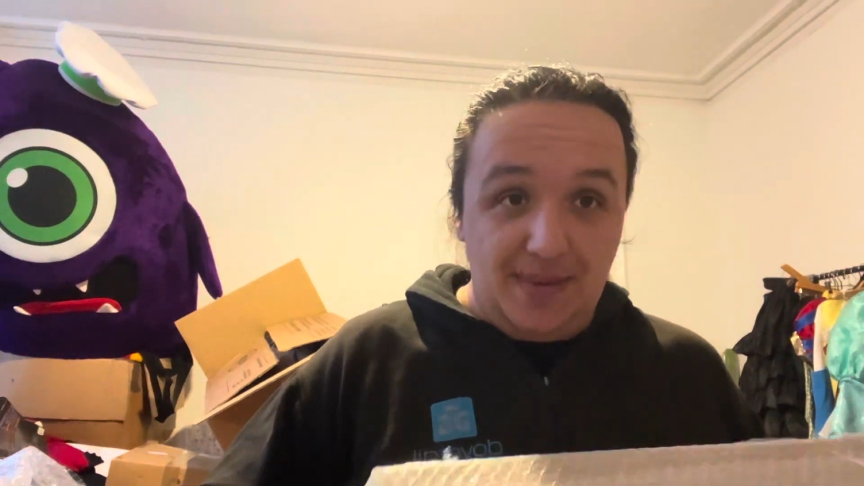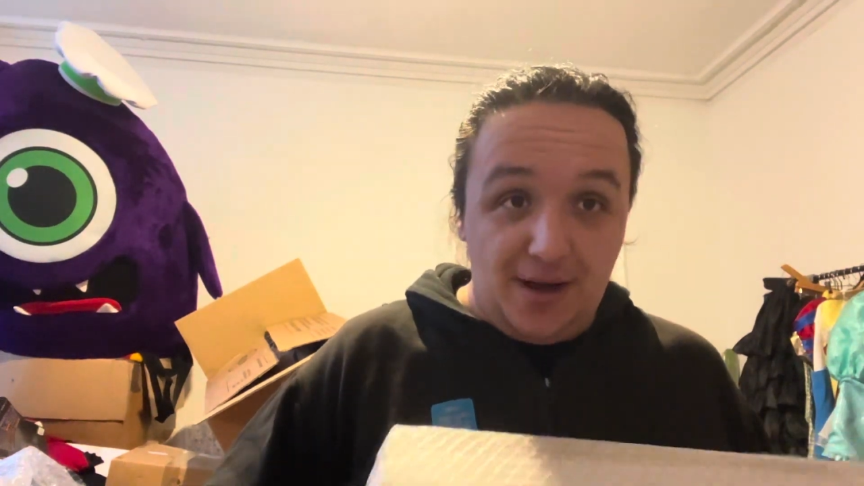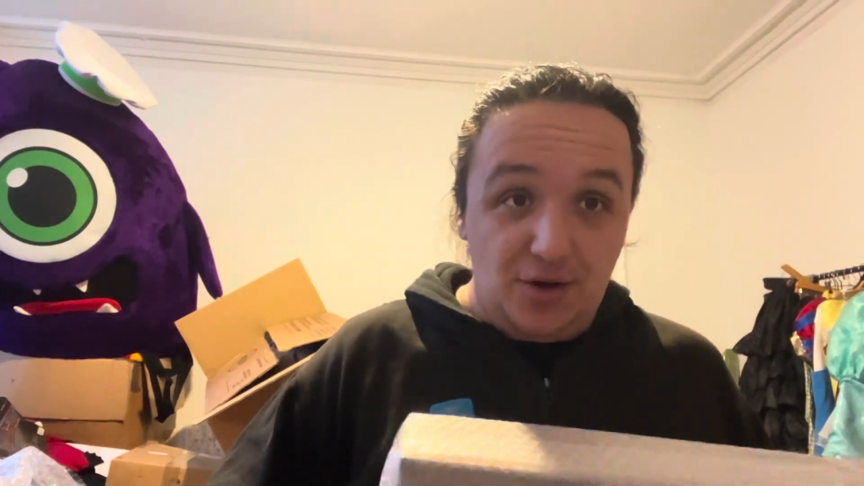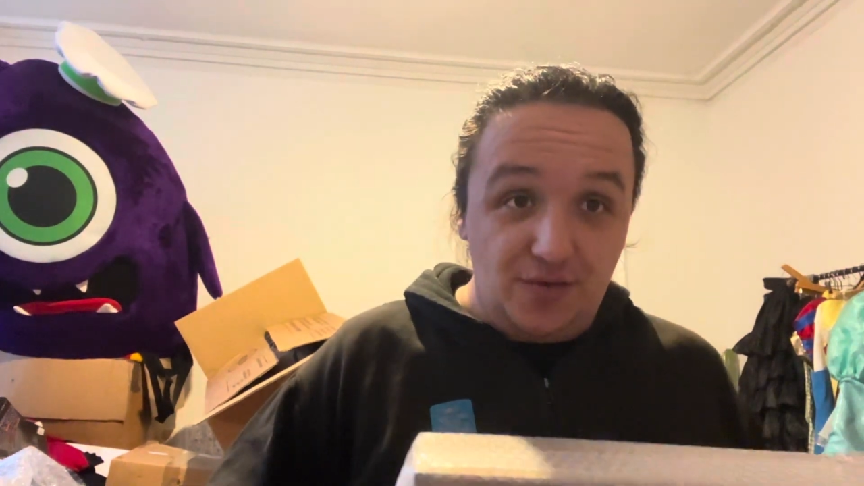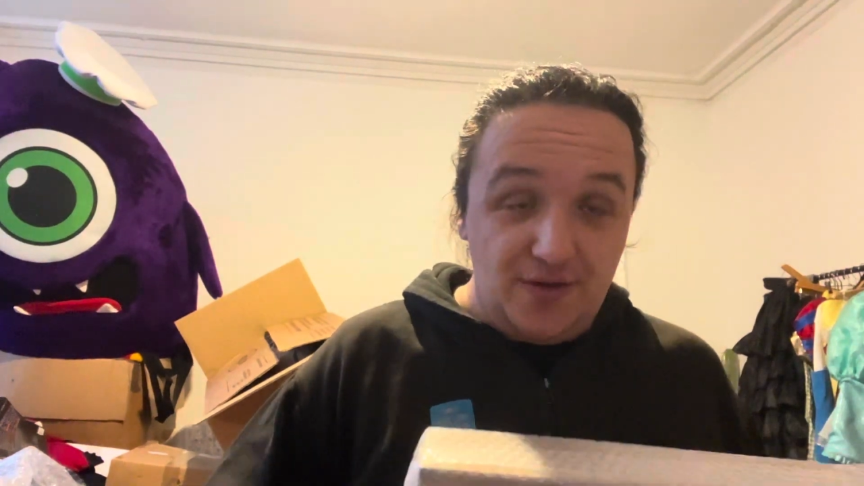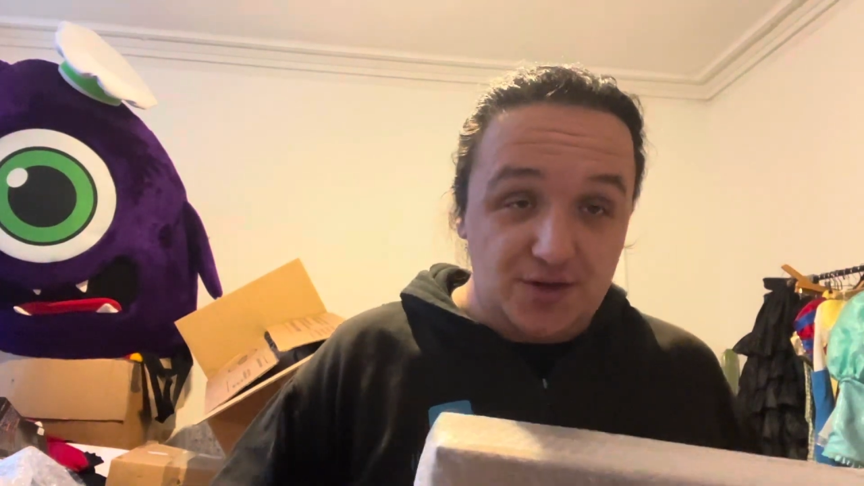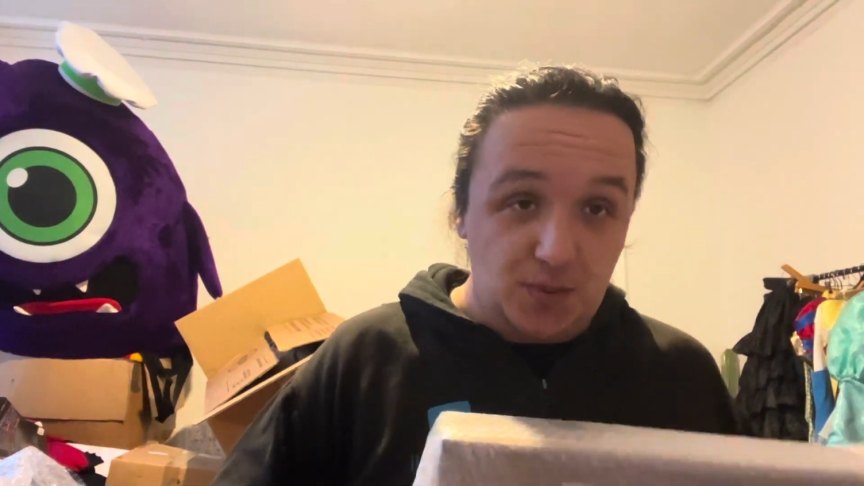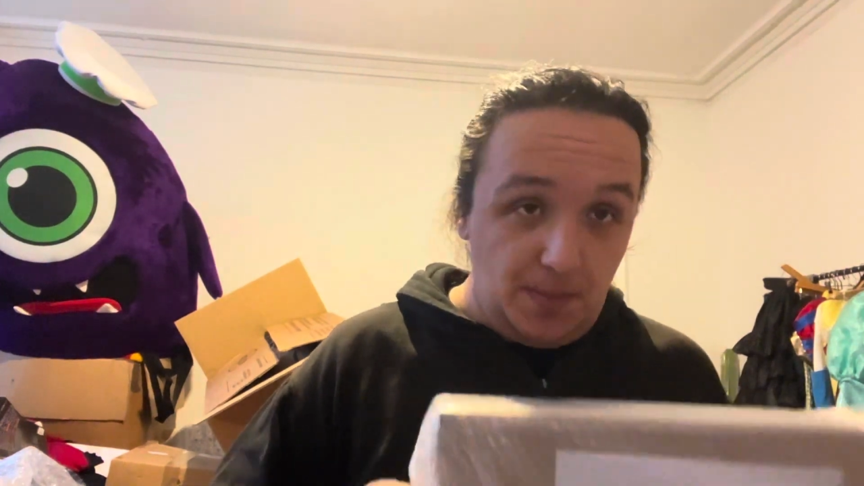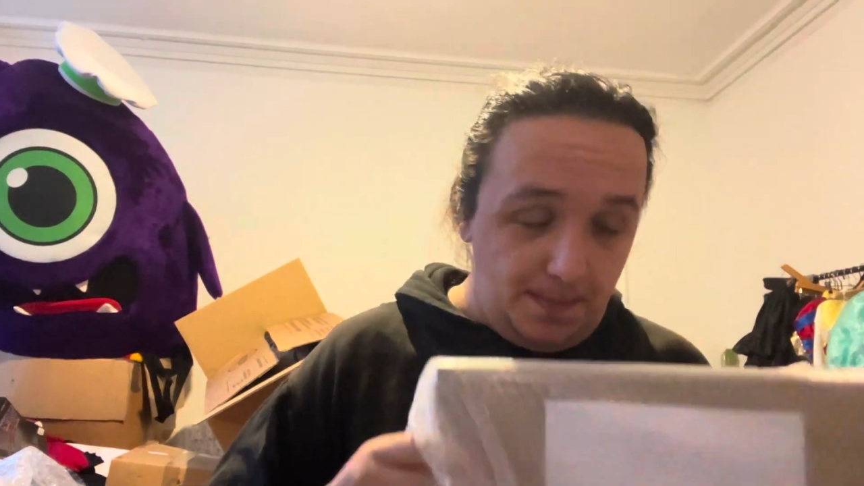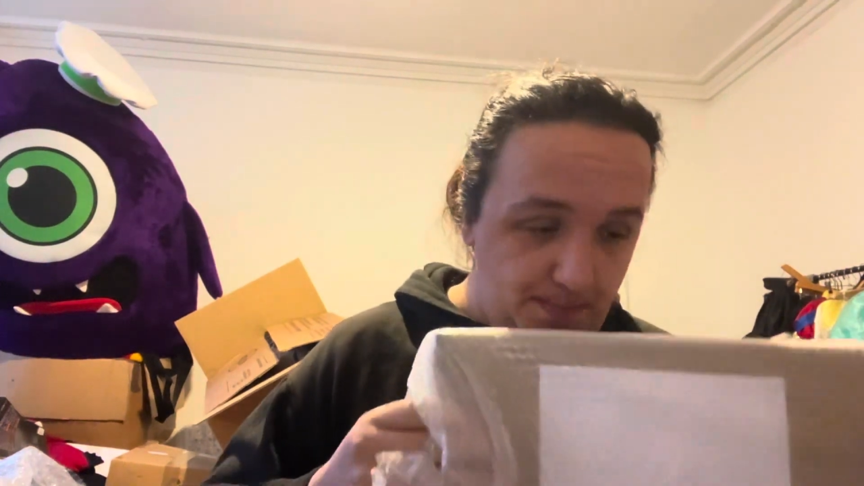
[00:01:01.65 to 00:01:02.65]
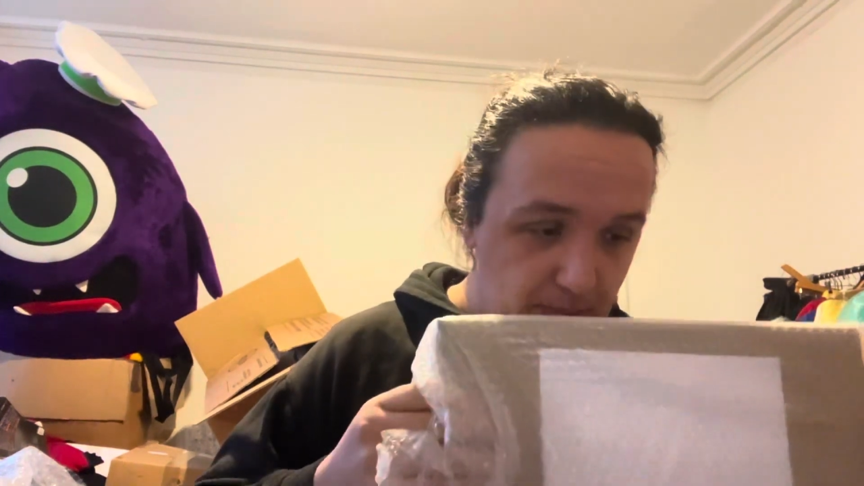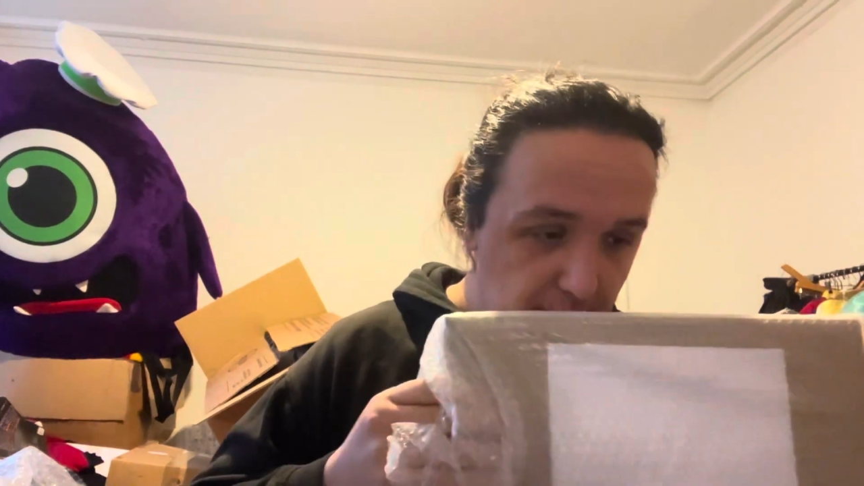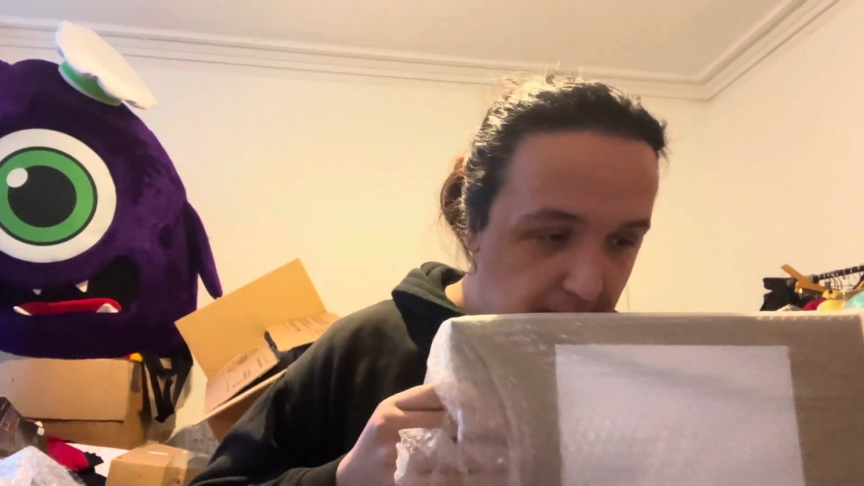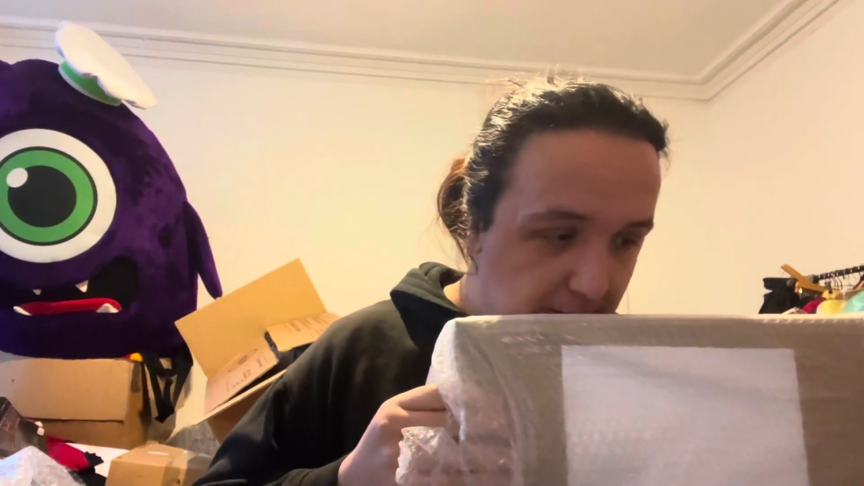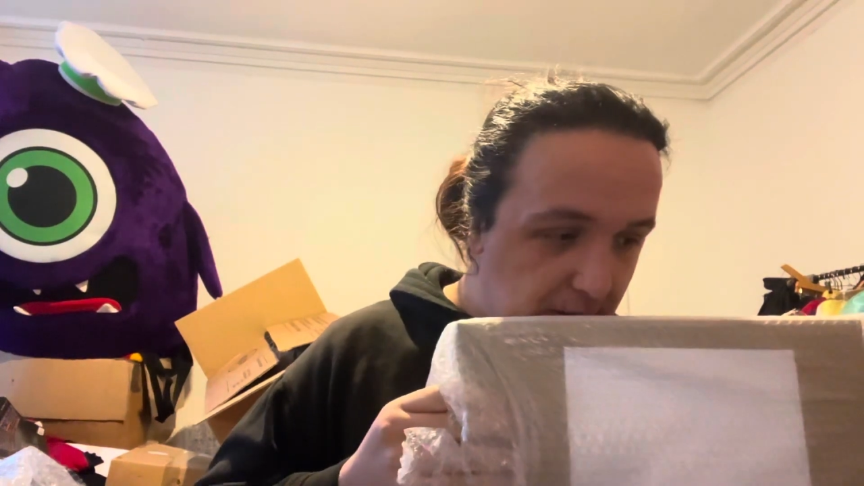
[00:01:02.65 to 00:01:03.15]
I got the first one.
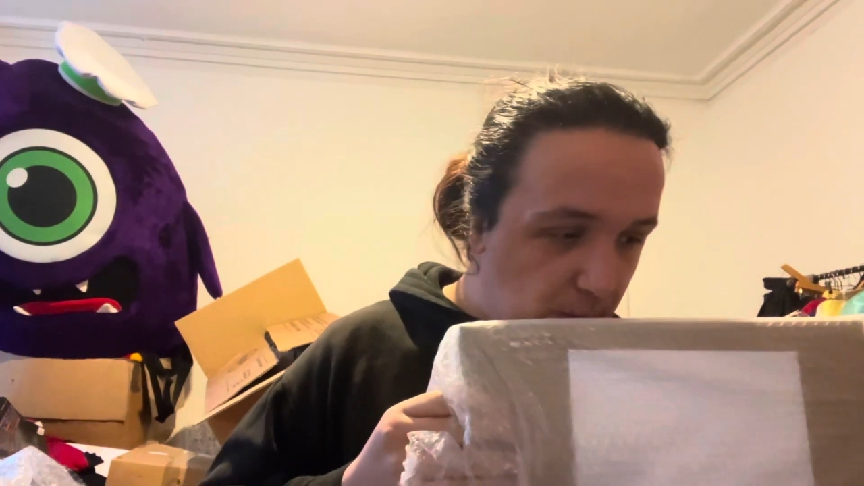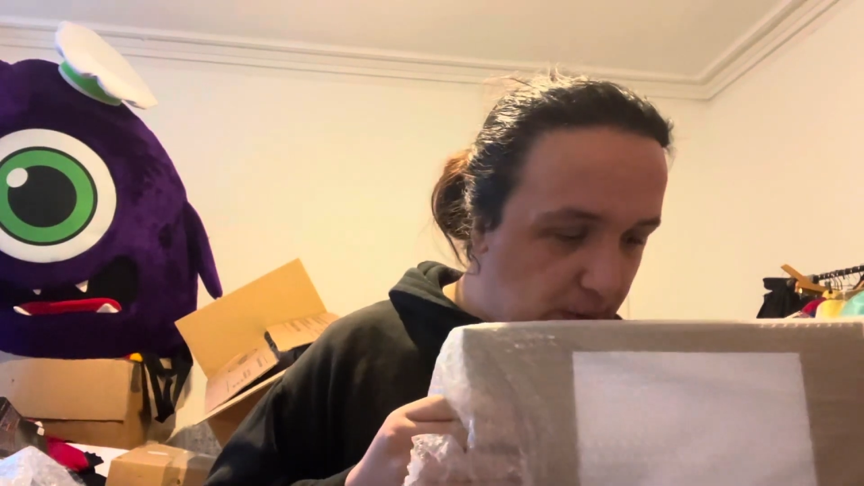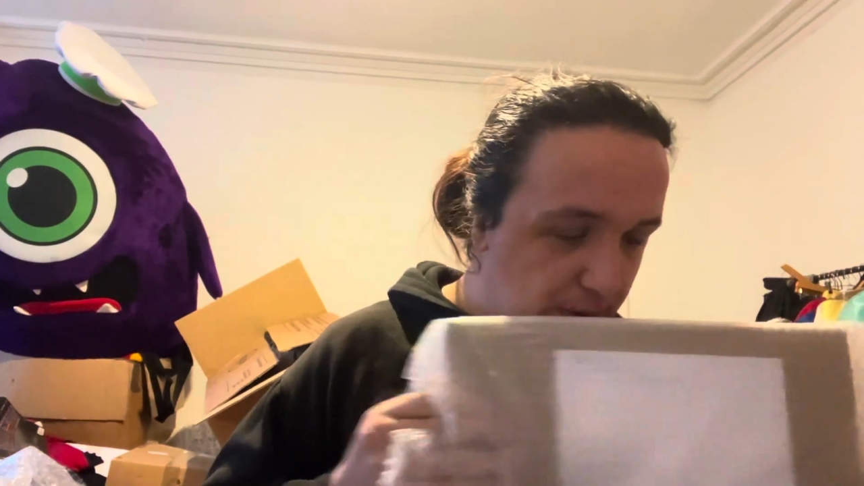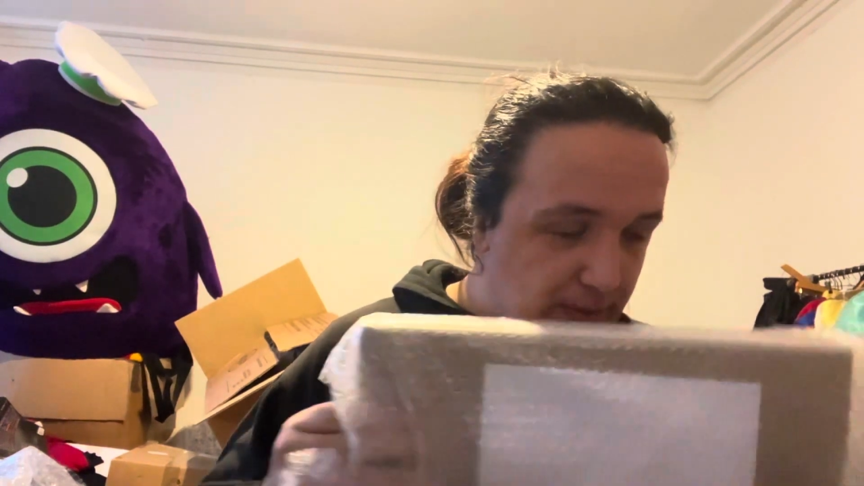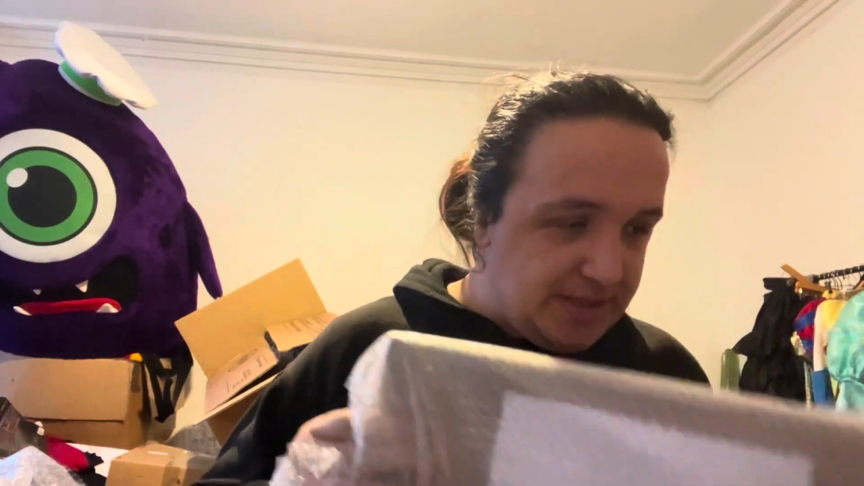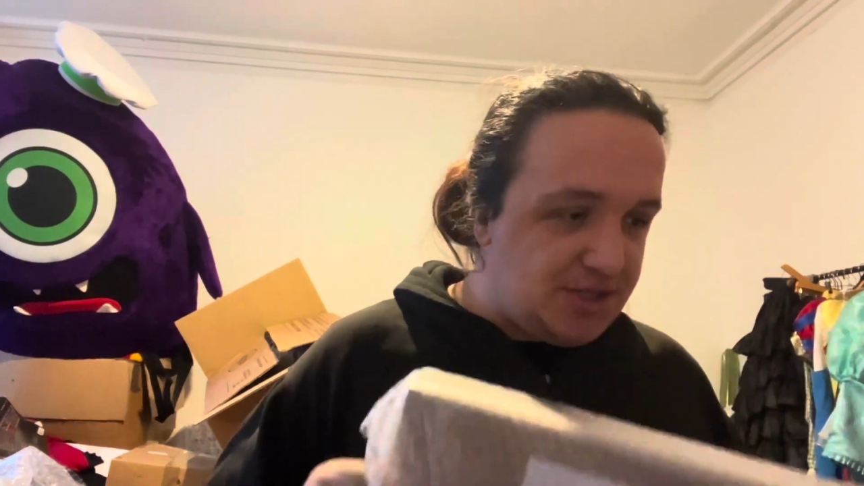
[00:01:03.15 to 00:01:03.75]
What I always